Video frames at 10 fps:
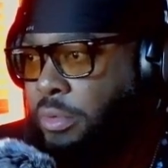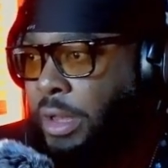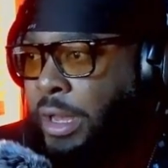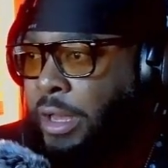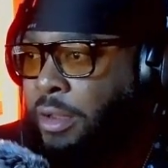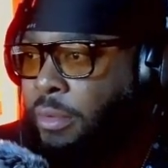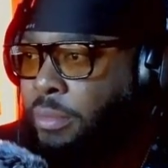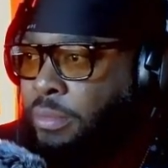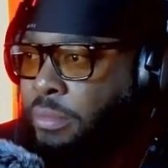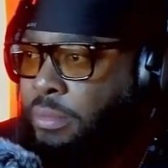
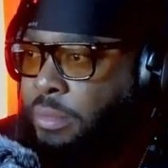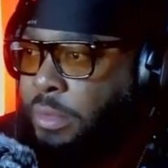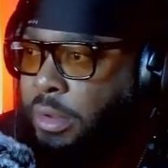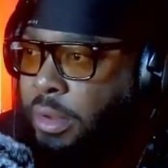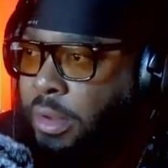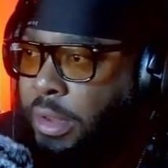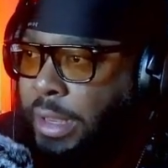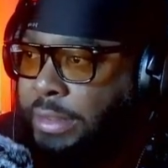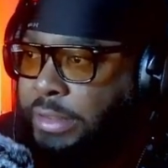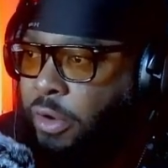Um,
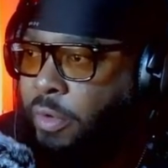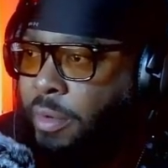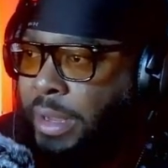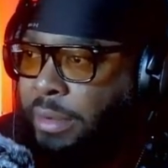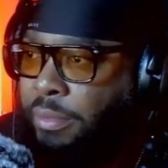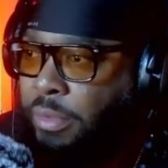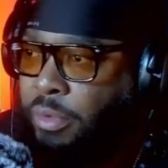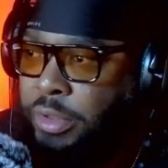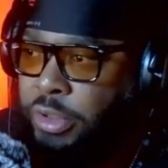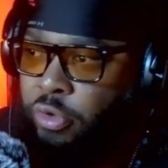and so
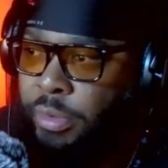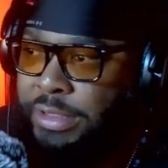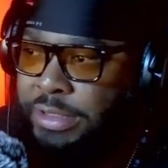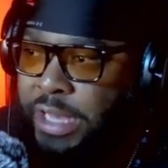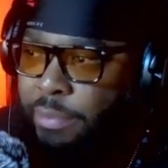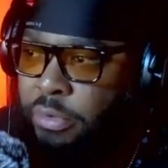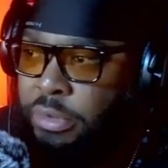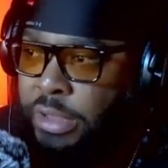when doing my samples,